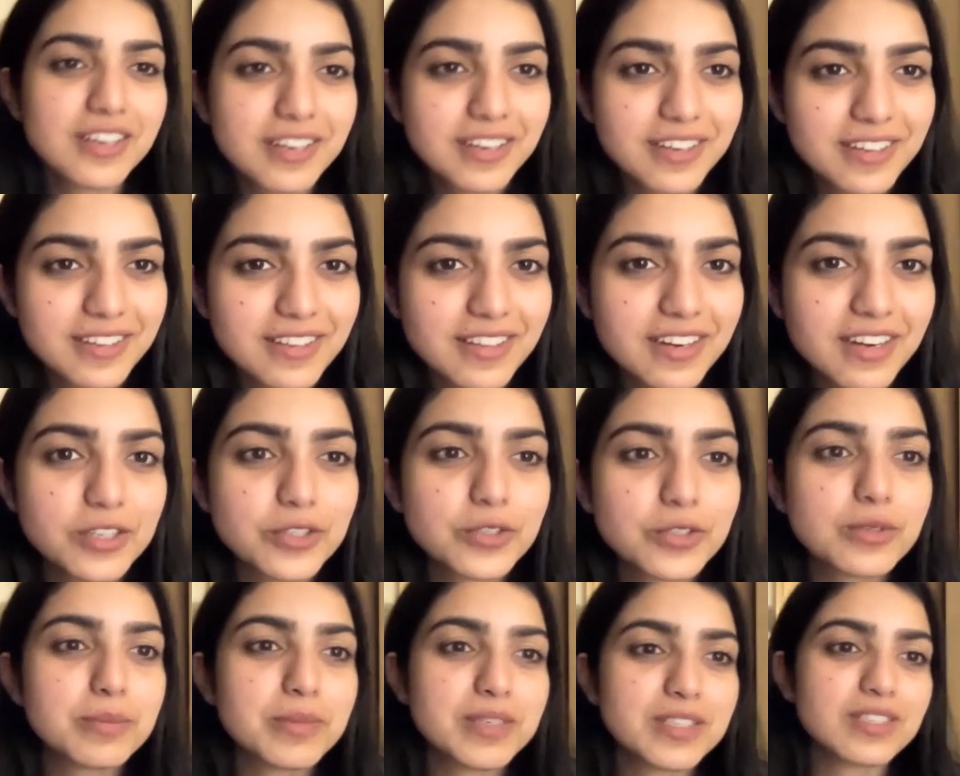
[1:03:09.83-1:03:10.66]
And then I
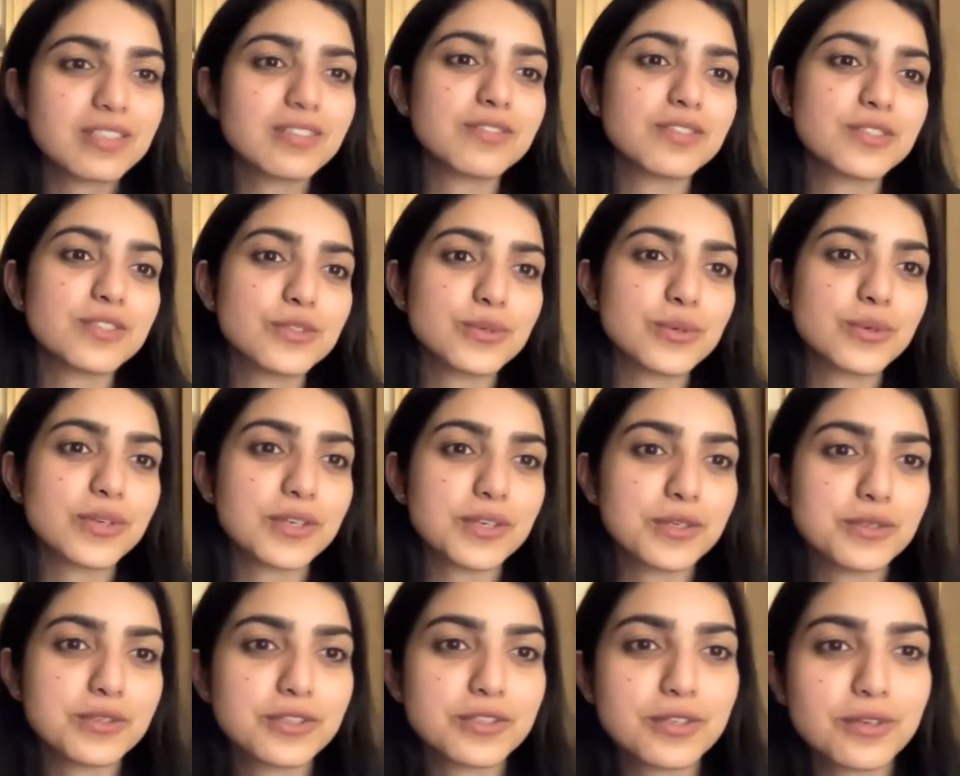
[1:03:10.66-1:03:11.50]
told myself, it's okay.
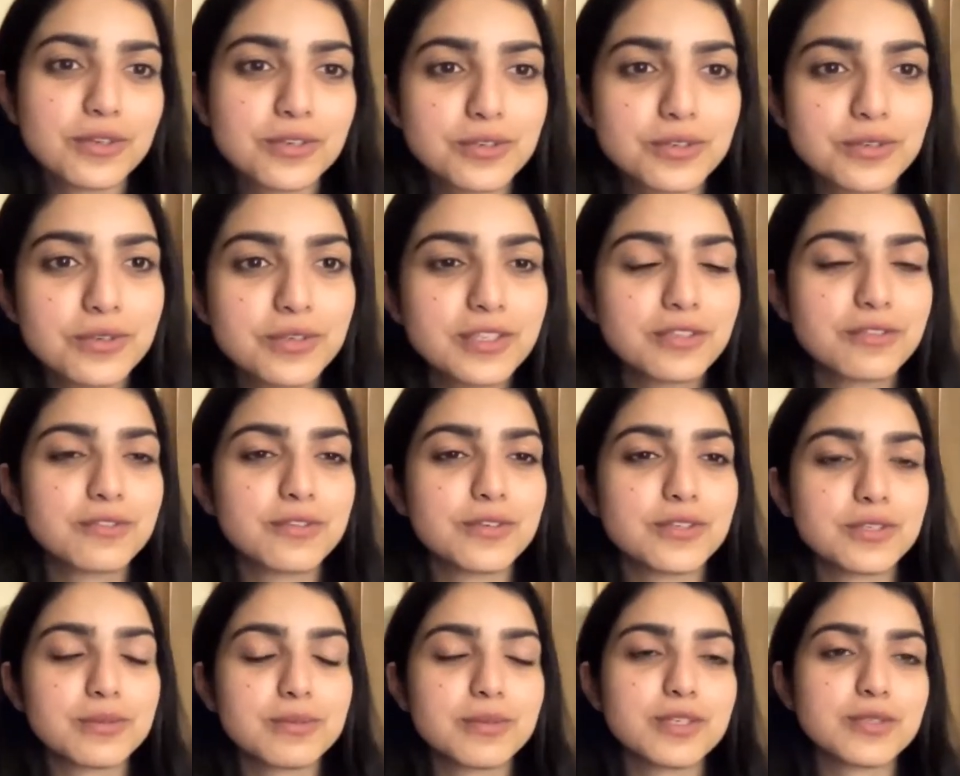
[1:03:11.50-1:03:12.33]
You did not know in the first